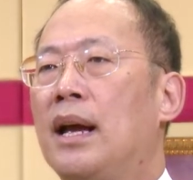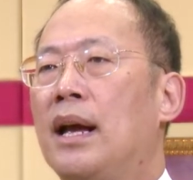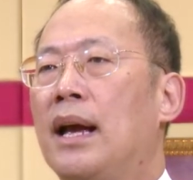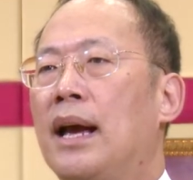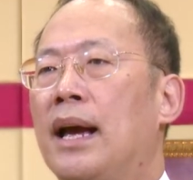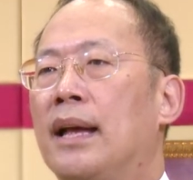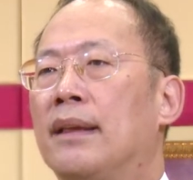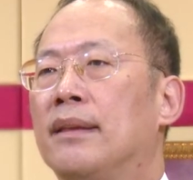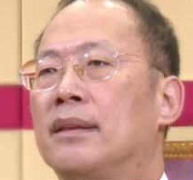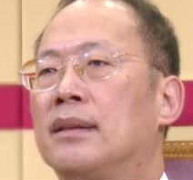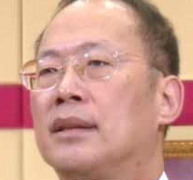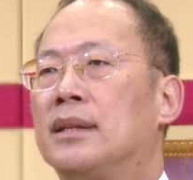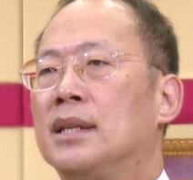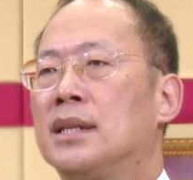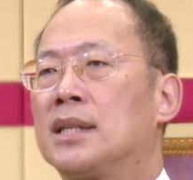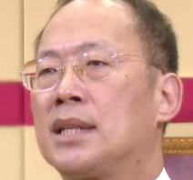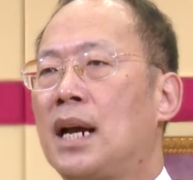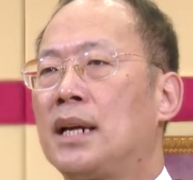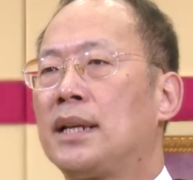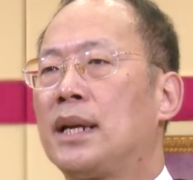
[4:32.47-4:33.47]
and
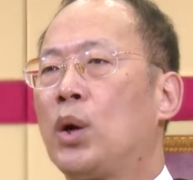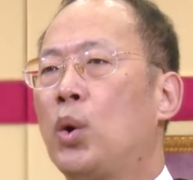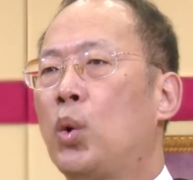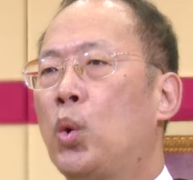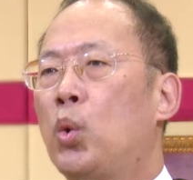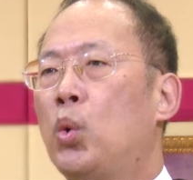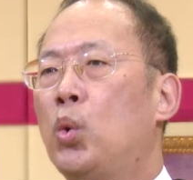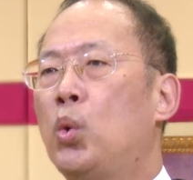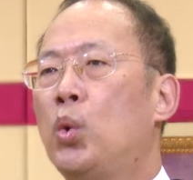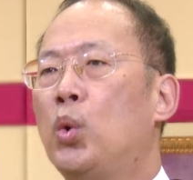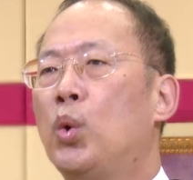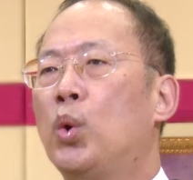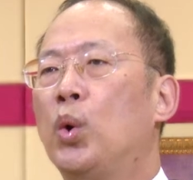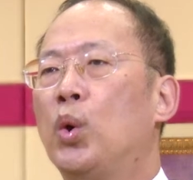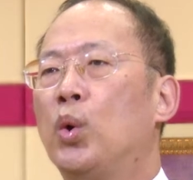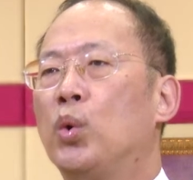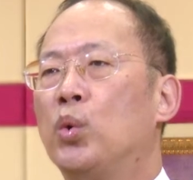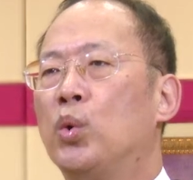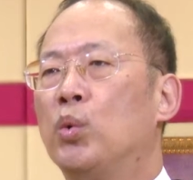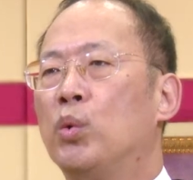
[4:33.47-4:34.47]
deciding who
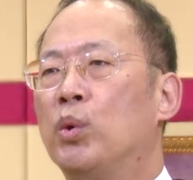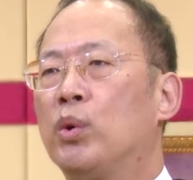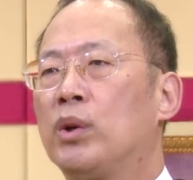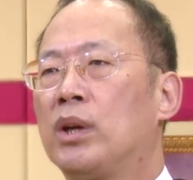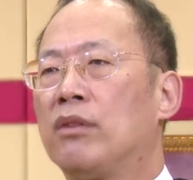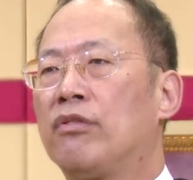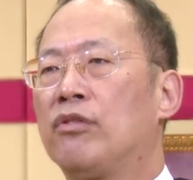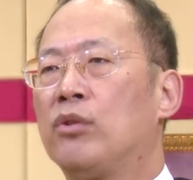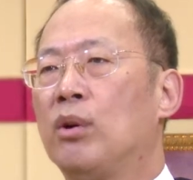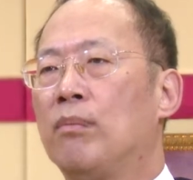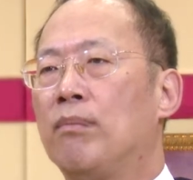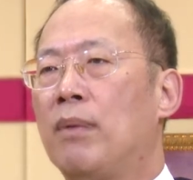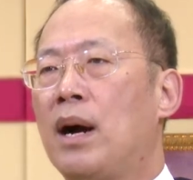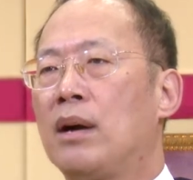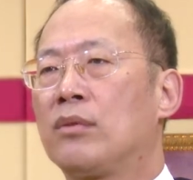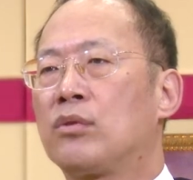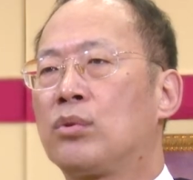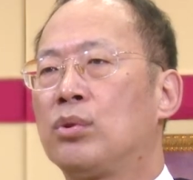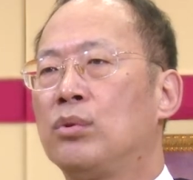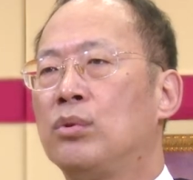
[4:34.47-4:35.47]
you will give your
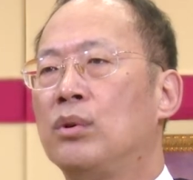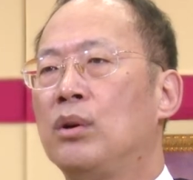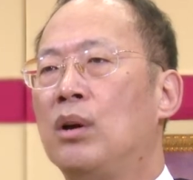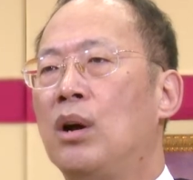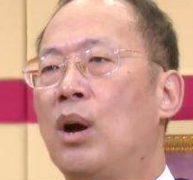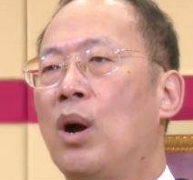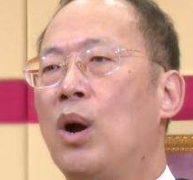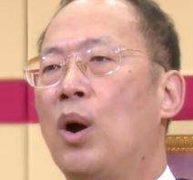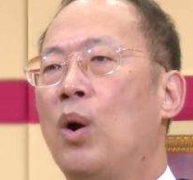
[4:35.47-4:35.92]
mask to